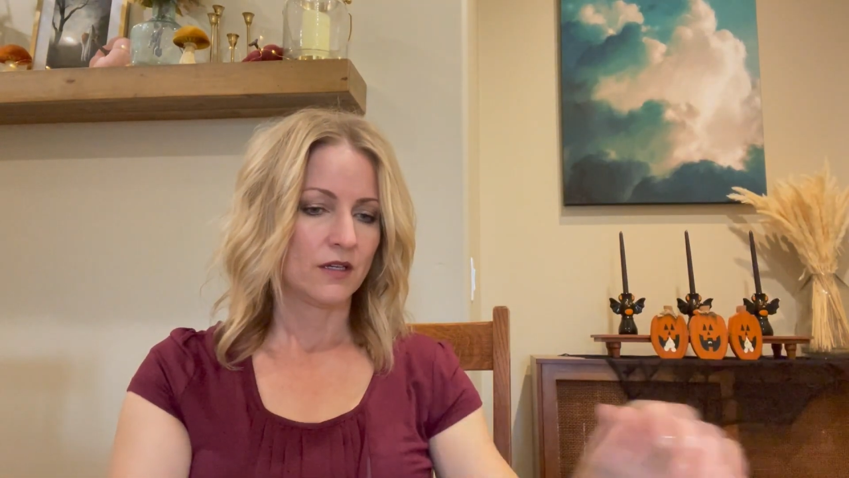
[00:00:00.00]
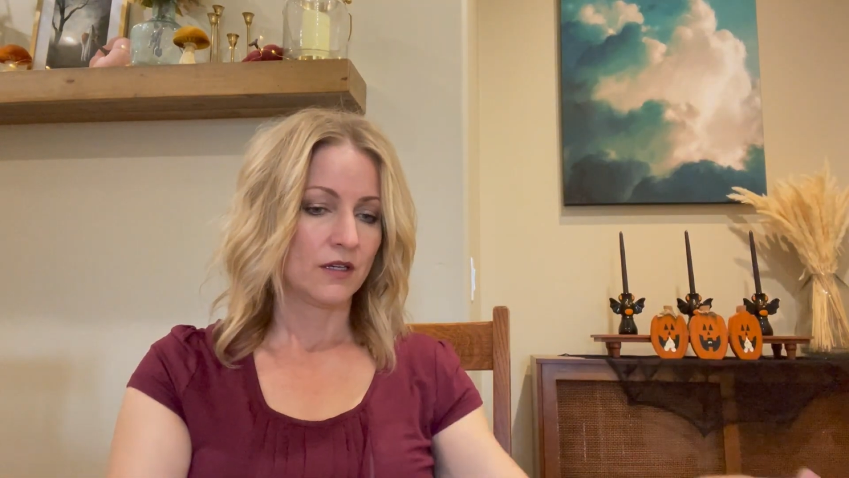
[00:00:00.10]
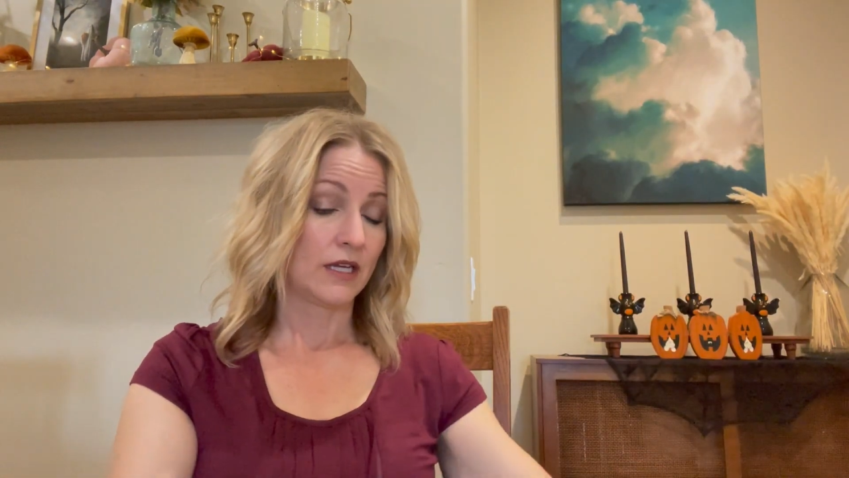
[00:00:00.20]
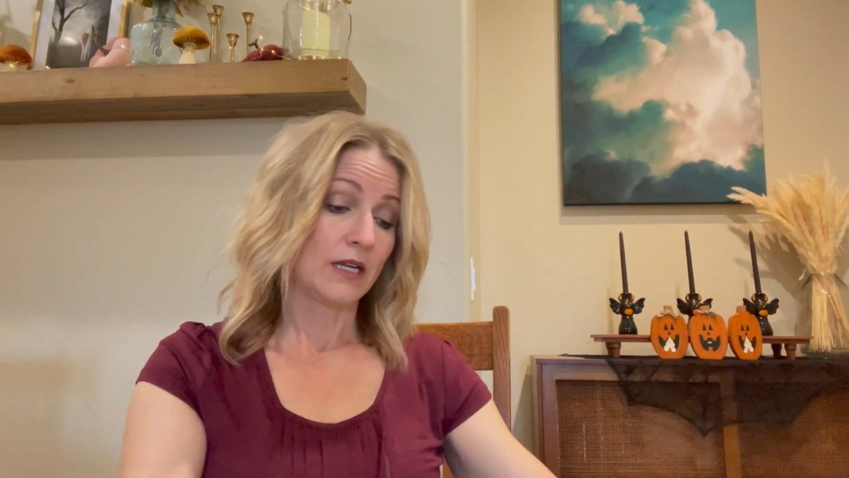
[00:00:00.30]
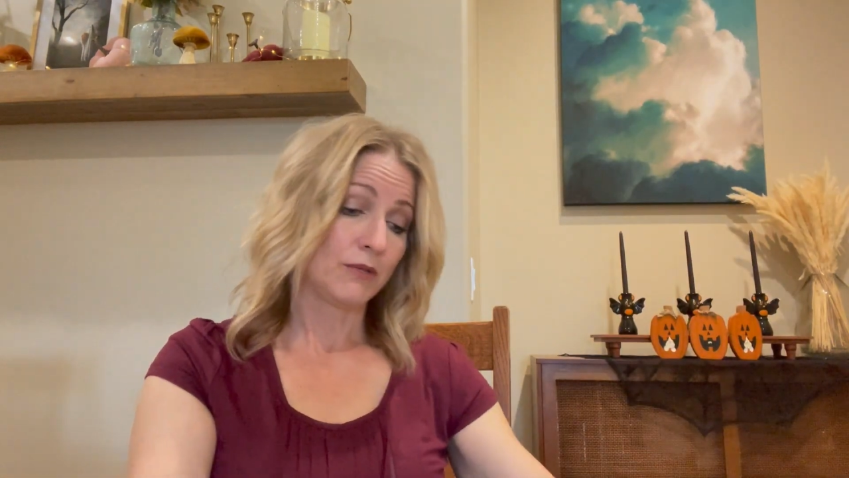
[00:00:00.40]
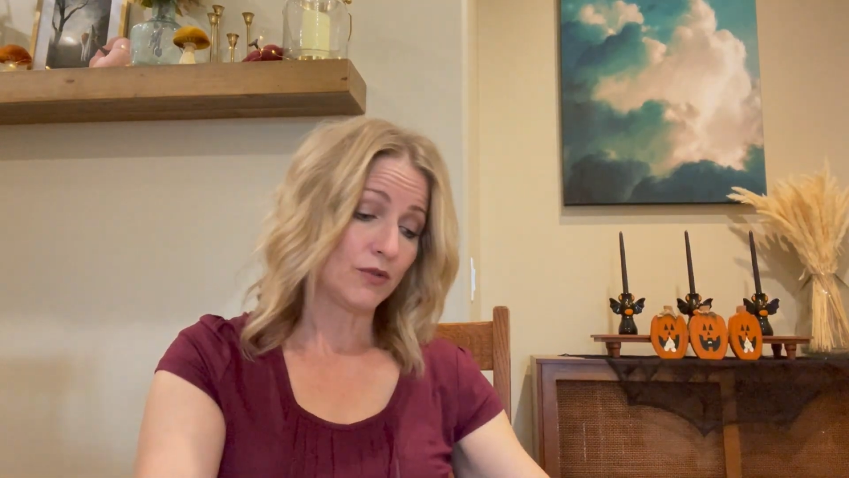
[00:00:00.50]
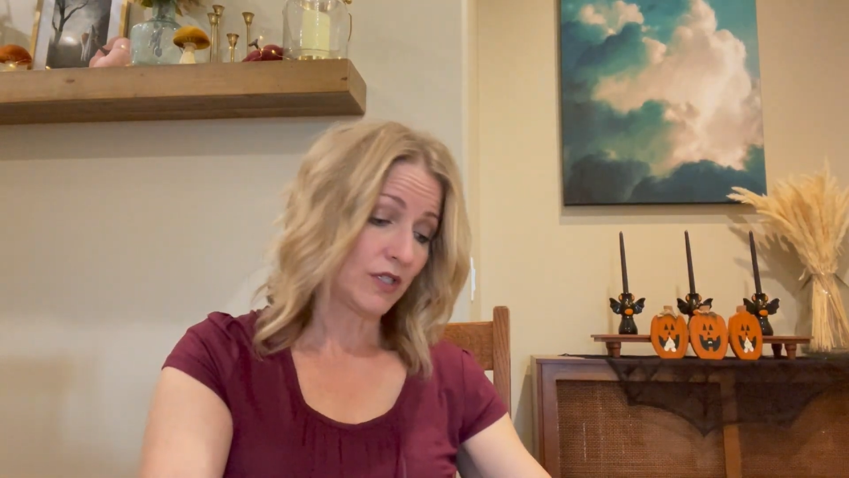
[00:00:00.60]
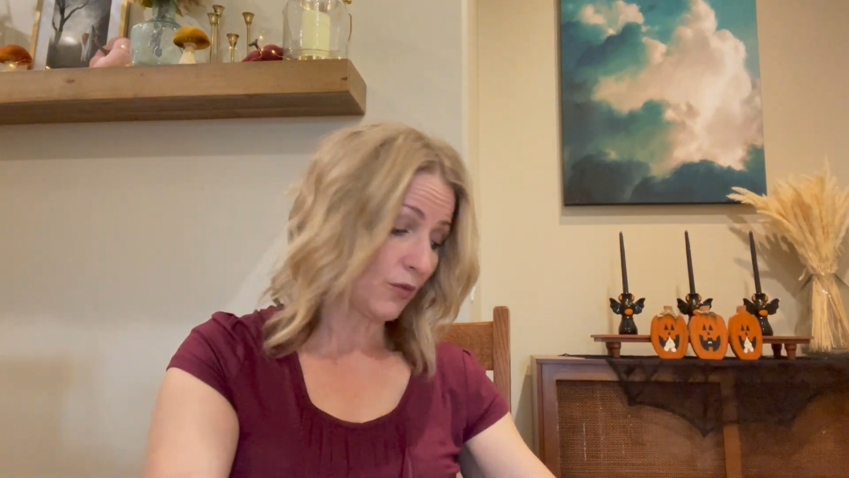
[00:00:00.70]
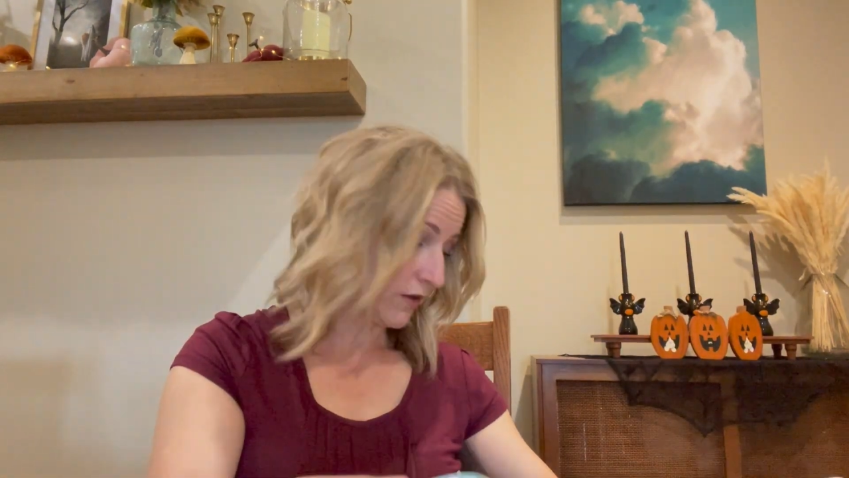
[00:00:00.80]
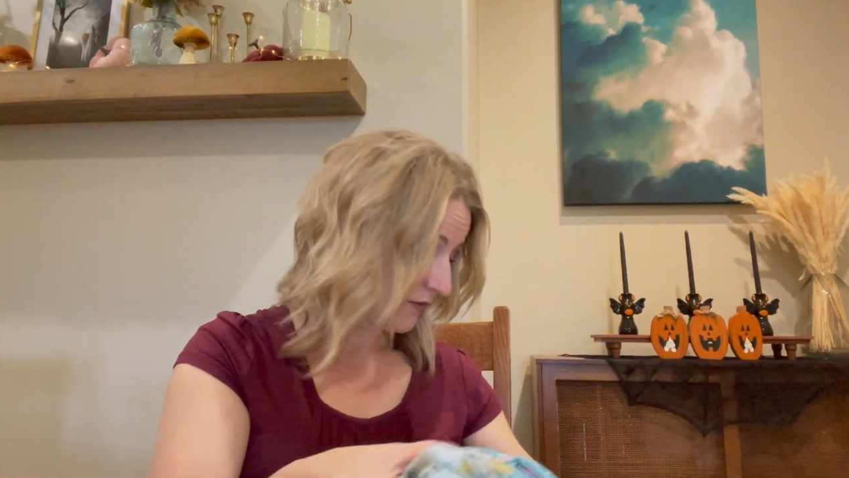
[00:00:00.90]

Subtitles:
and I'm using one of